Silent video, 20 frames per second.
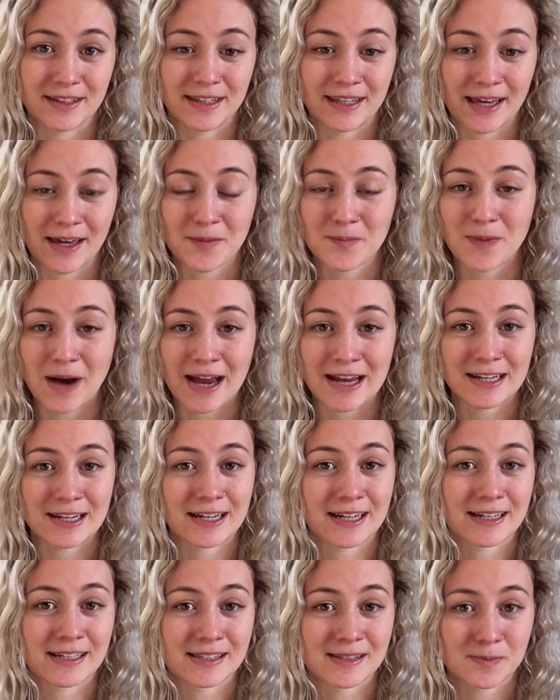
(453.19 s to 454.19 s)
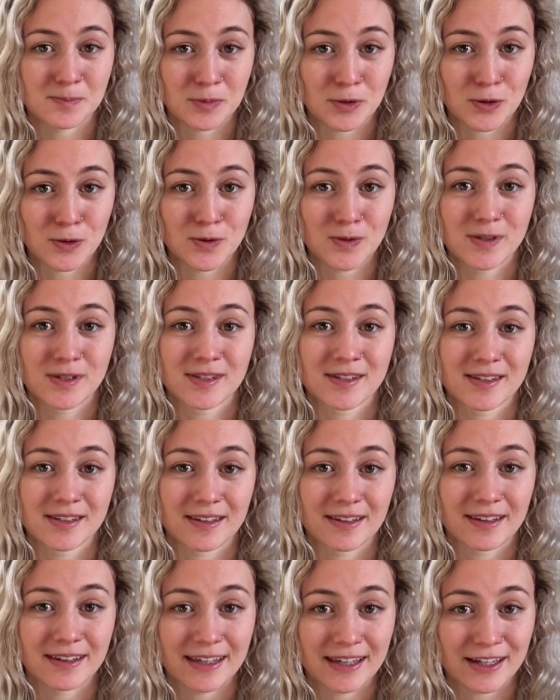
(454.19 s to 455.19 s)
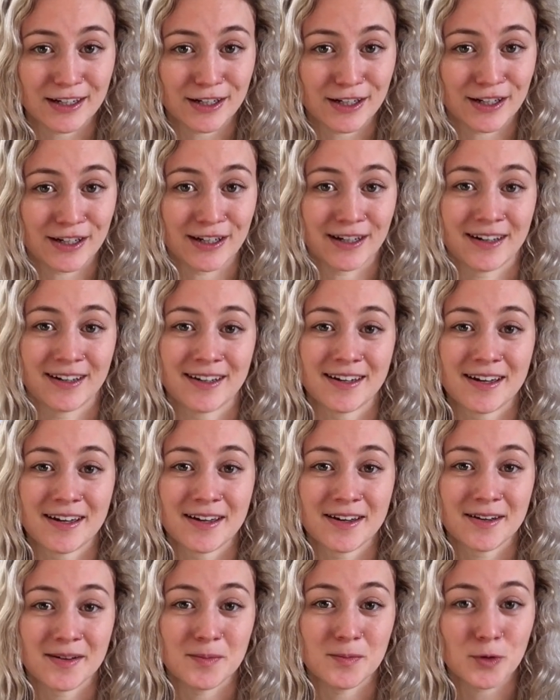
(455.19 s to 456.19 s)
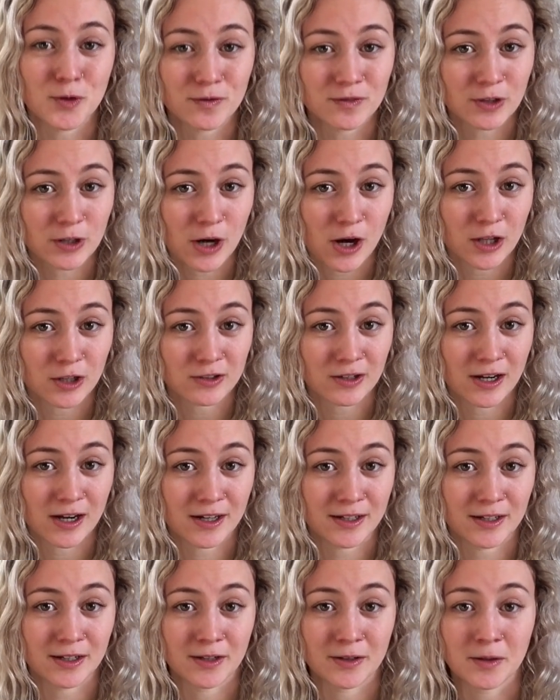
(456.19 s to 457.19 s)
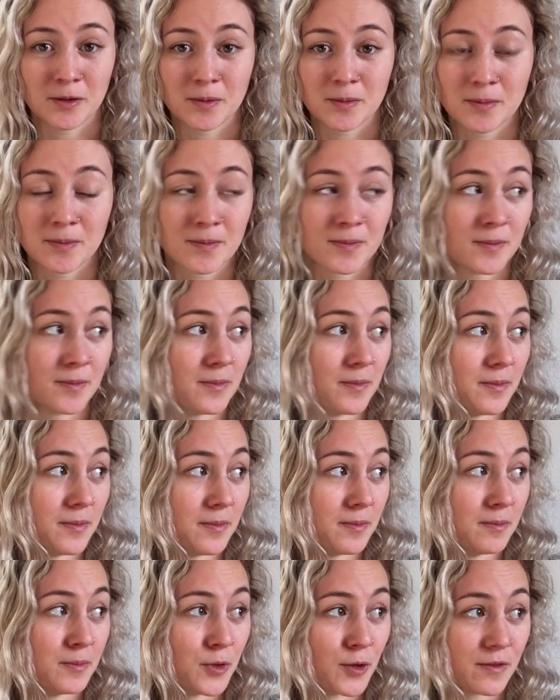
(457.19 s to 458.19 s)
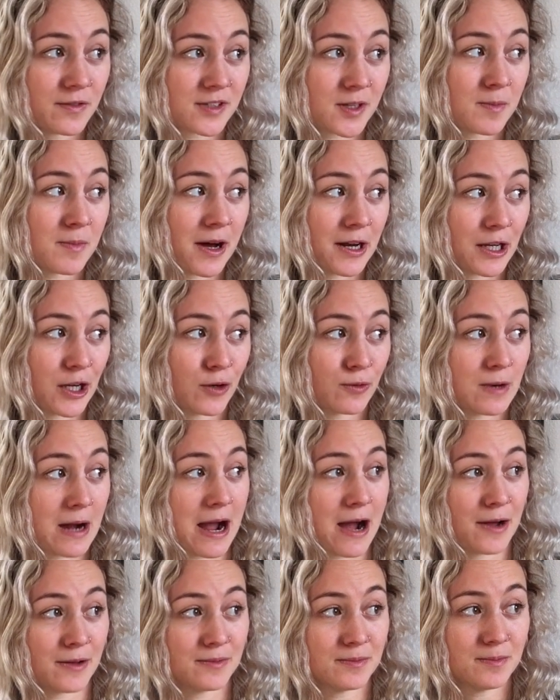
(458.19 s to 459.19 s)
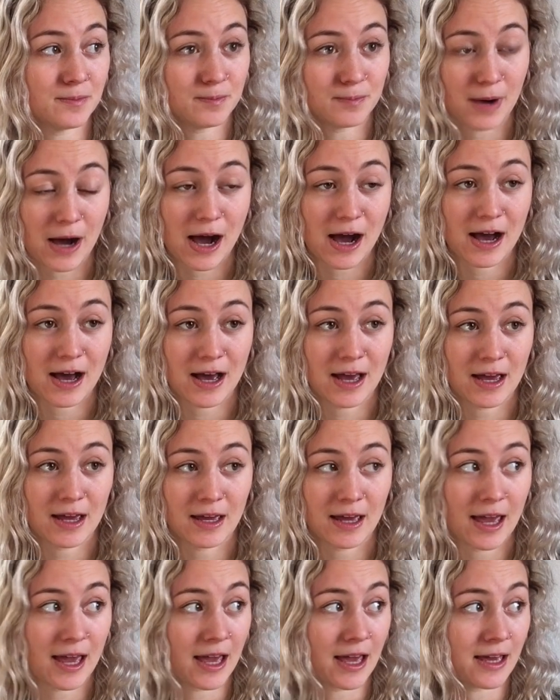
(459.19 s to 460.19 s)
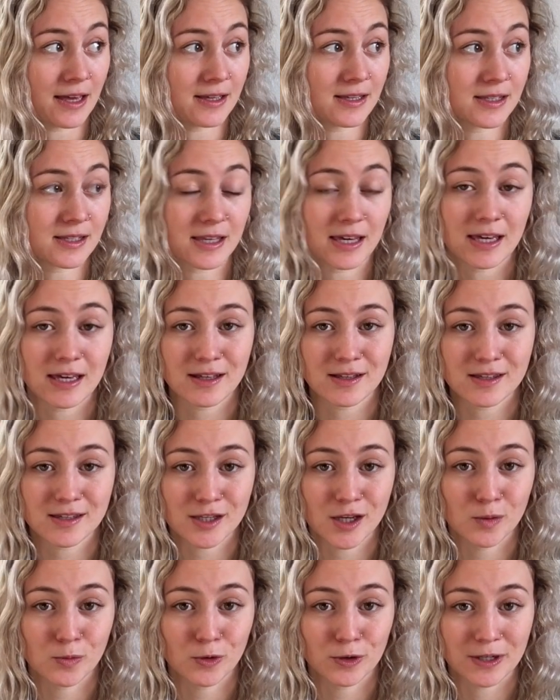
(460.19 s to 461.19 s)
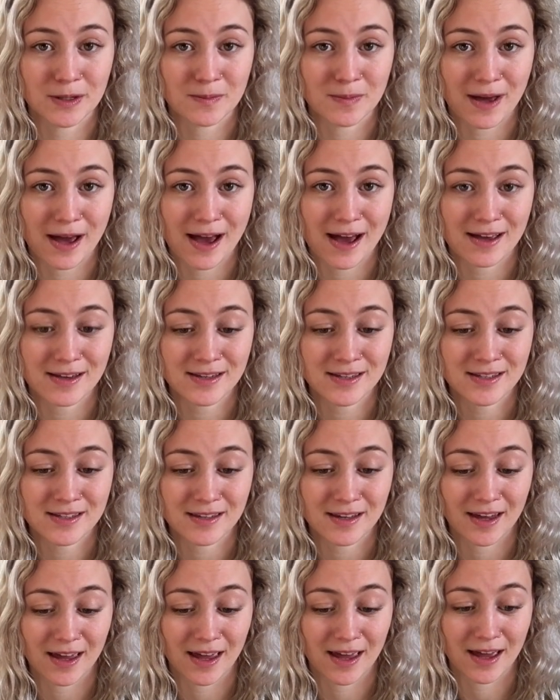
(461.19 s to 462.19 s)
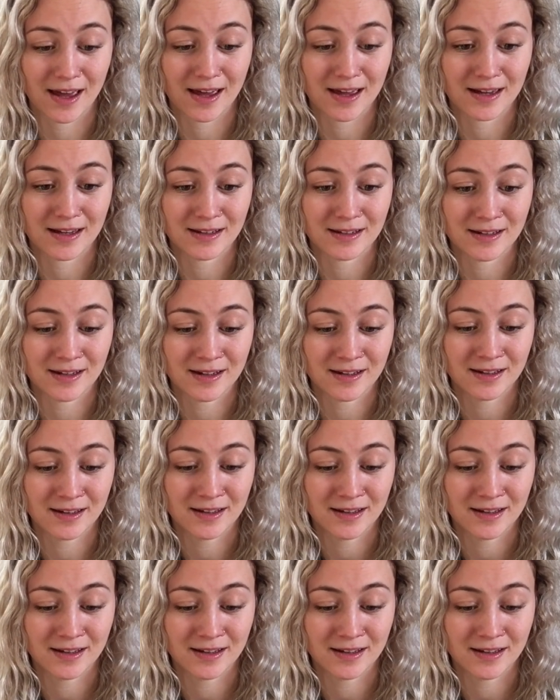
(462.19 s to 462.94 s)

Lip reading: get bindings, boots, gear, move to Colorado, move some money around, buy a ski and snowboarding pass, and